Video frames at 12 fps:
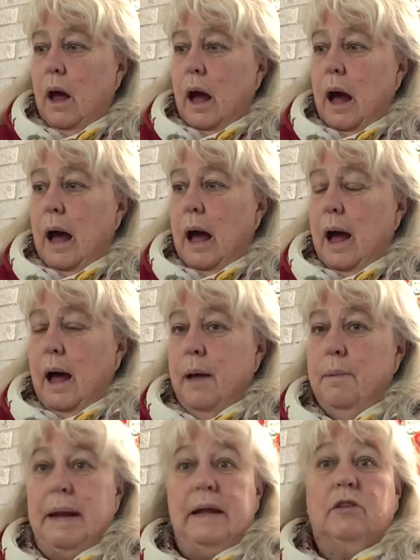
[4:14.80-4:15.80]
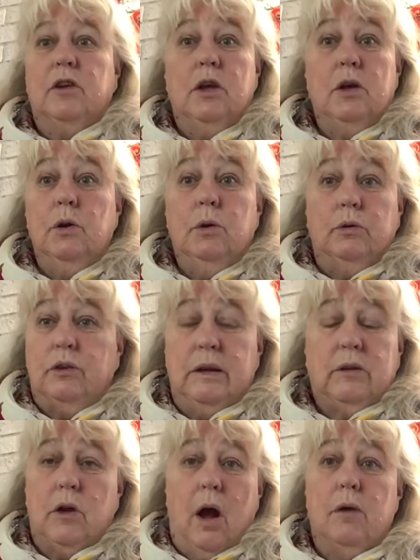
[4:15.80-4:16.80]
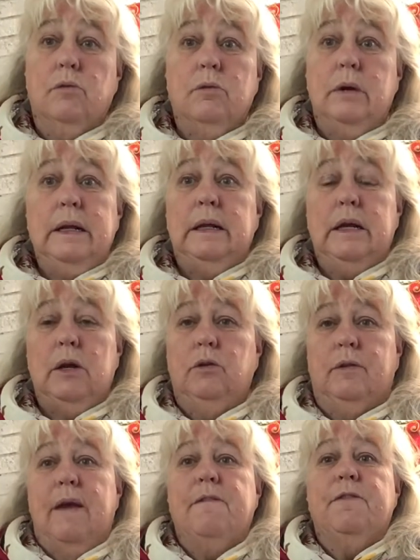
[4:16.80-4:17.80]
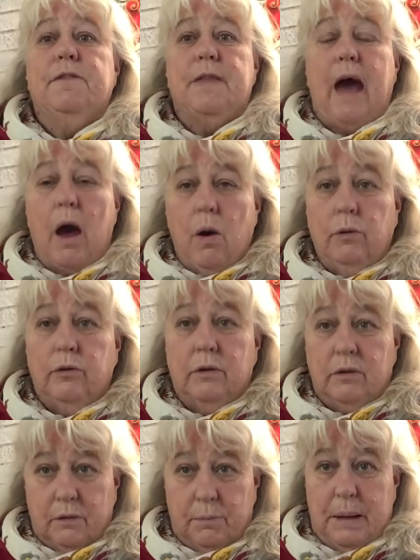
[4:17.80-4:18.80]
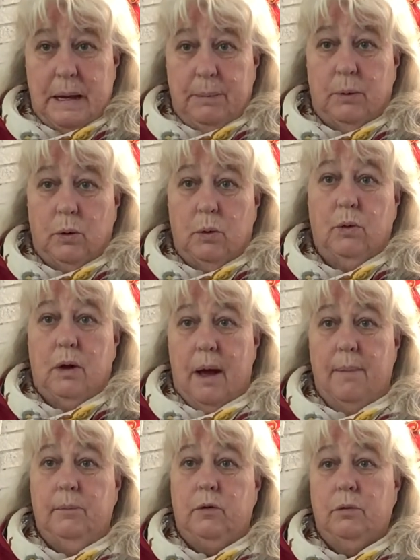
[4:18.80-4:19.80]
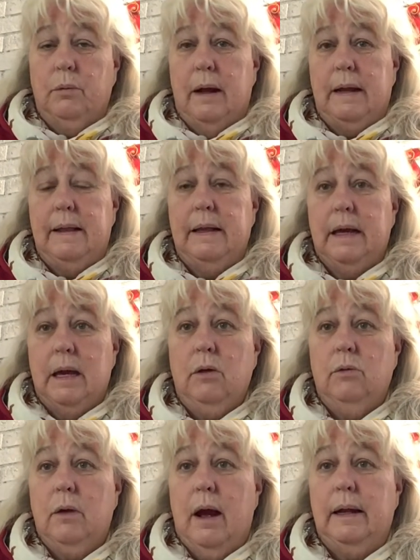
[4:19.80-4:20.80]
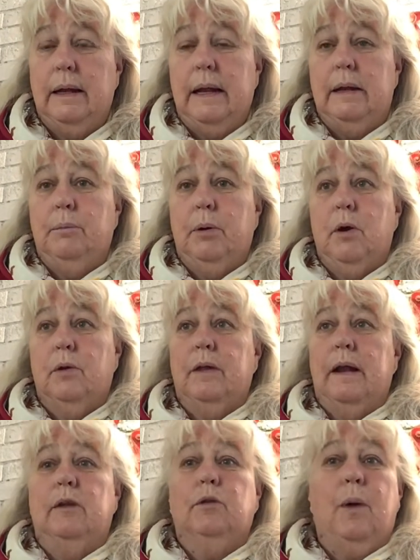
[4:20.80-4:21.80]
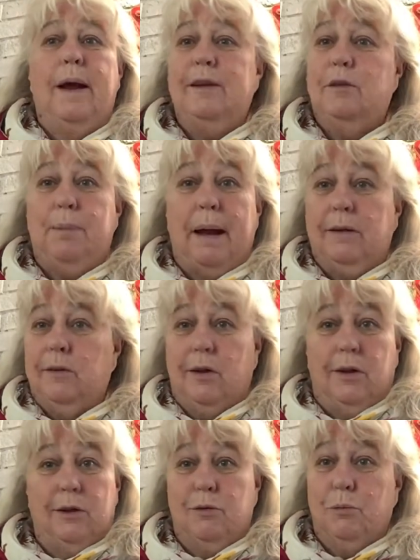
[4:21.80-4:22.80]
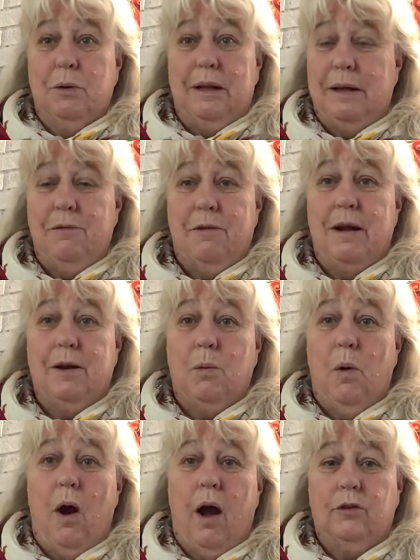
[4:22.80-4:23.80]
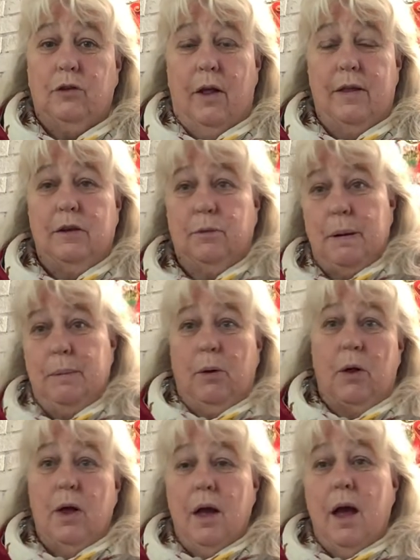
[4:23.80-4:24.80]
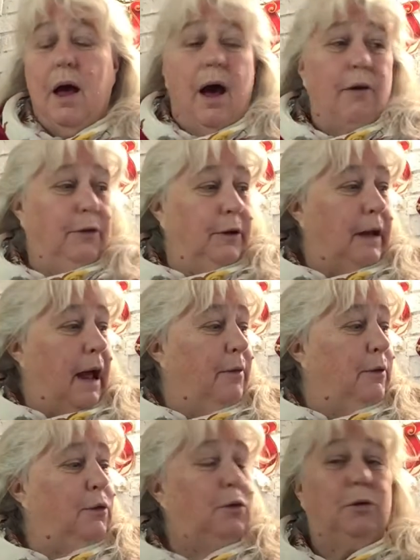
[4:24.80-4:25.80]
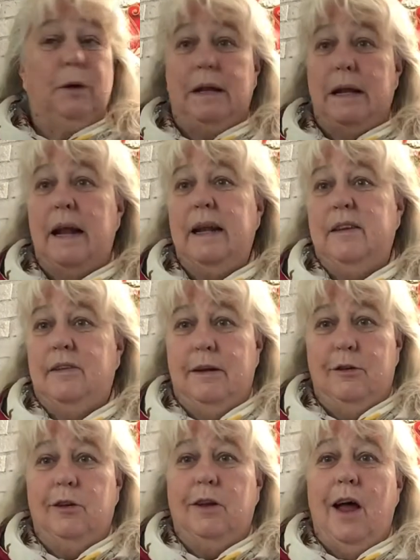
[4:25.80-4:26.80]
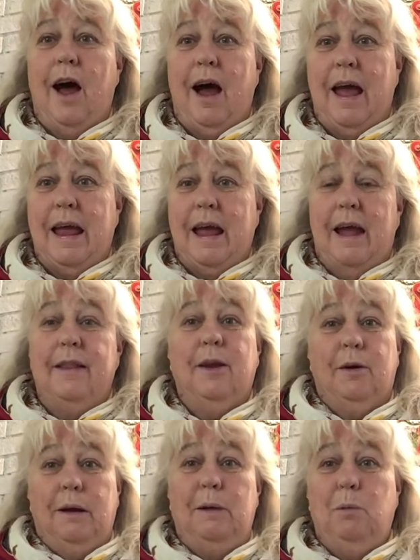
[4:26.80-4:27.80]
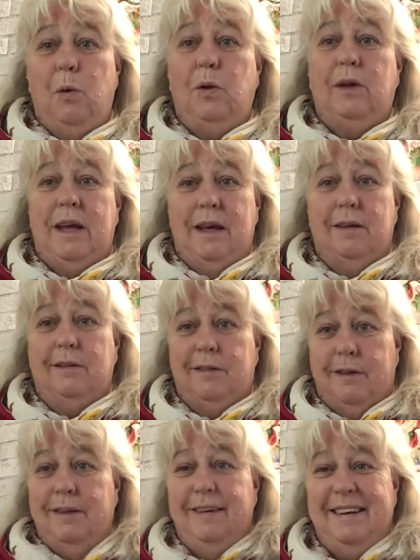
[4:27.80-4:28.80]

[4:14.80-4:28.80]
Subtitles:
But it's huge. It's gotten really huge. They have thousands of people who come to run in the kilt run in Perth, and it's quite a spectacle. It's really fun to watch all these people huffing down the street, and it's in July, and they're in wool kilts.